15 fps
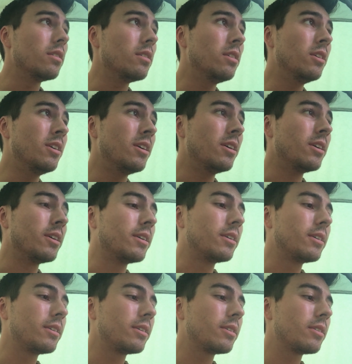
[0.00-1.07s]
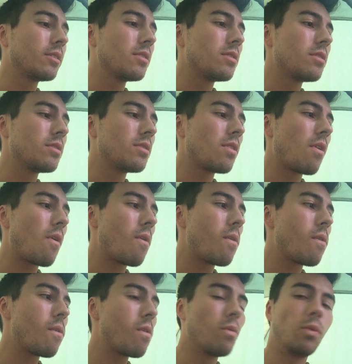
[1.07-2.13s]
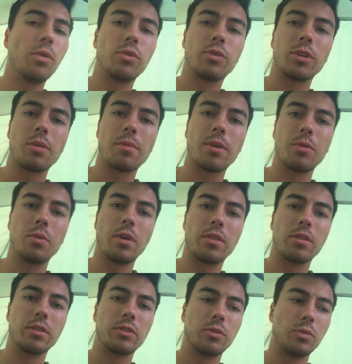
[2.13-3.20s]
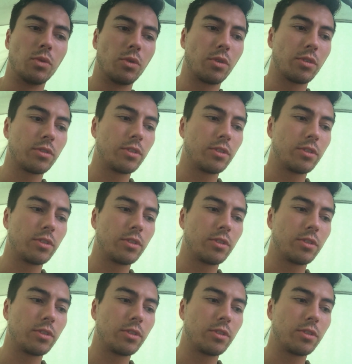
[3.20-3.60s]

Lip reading: It's wondering about whether to walk